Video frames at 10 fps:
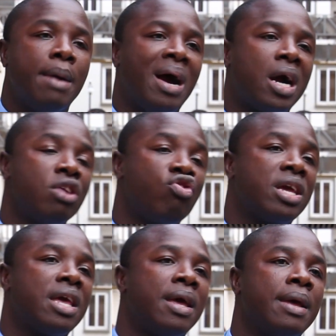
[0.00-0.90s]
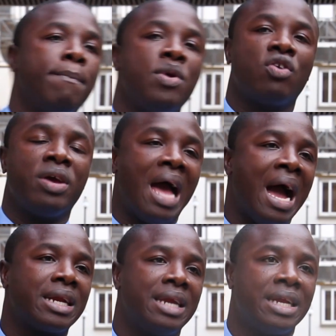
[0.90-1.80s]
my country can be able to
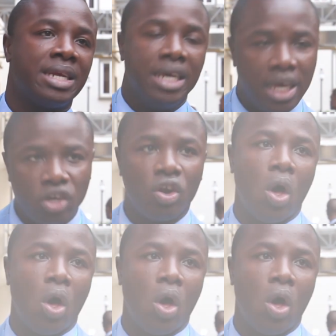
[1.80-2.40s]
enact that into